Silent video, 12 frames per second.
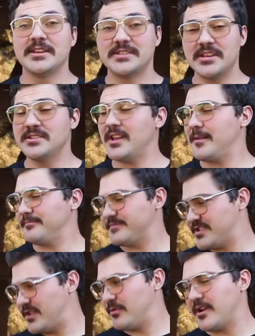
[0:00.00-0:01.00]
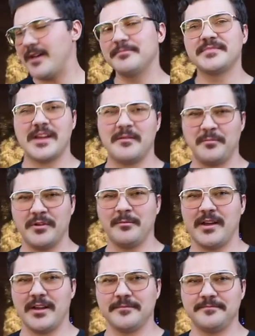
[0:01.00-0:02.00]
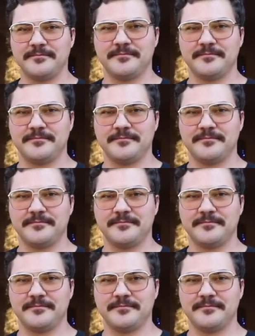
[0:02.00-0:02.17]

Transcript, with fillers: Seasoned up, skewered up, time to put them on.